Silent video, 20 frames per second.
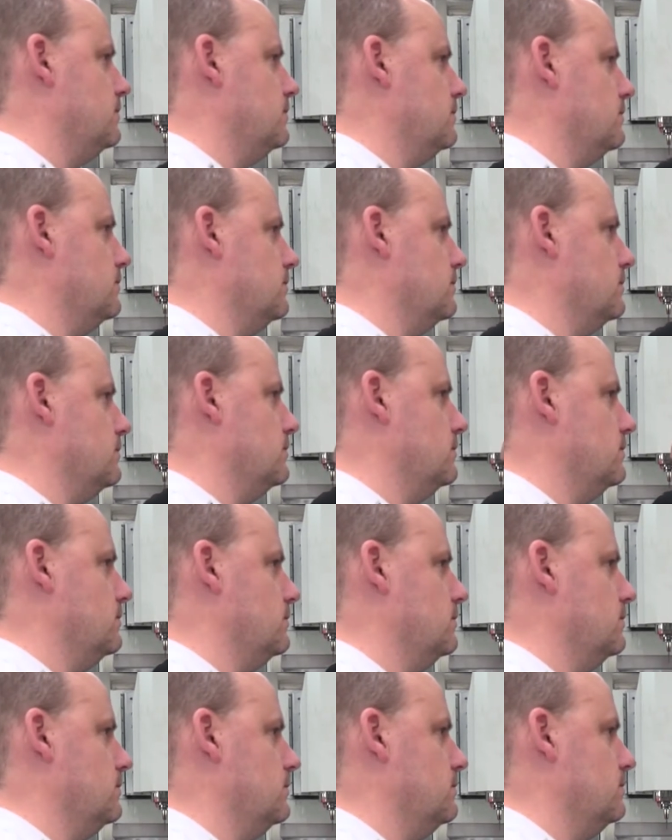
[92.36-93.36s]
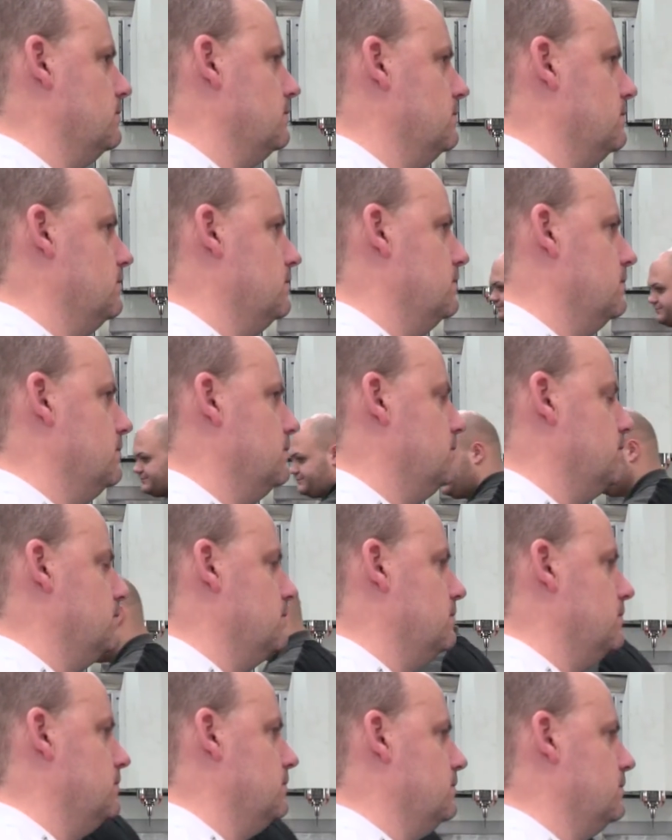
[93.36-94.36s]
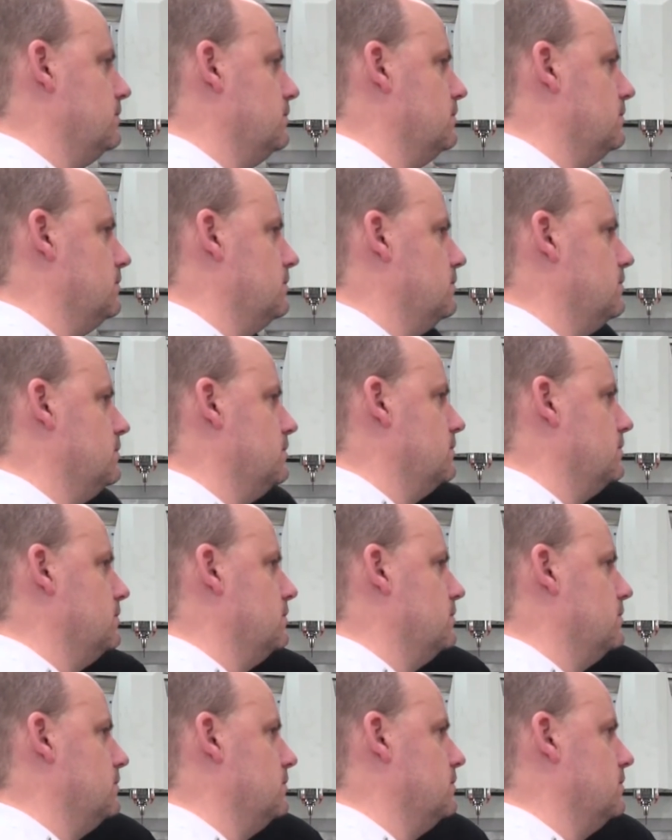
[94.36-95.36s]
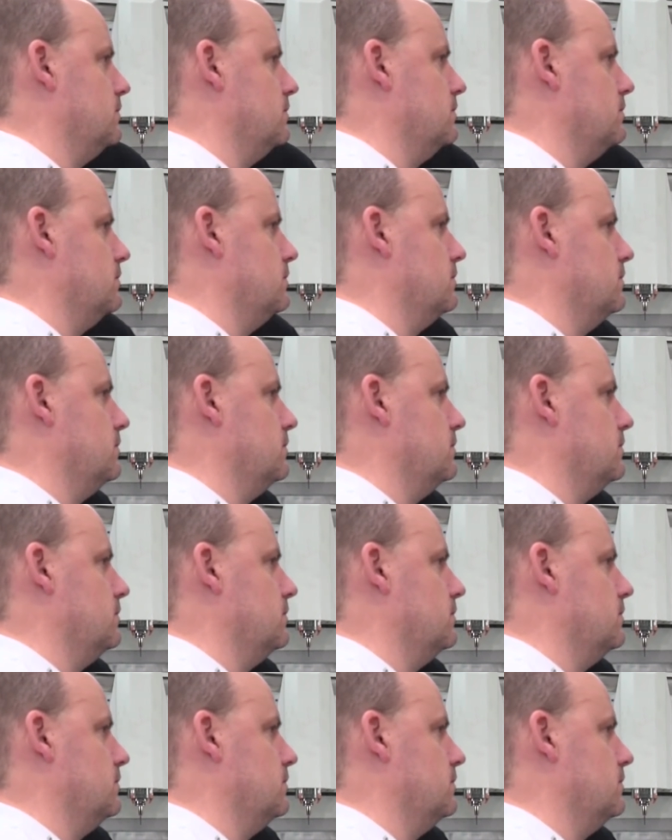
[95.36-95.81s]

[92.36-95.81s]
The person shown says nothing.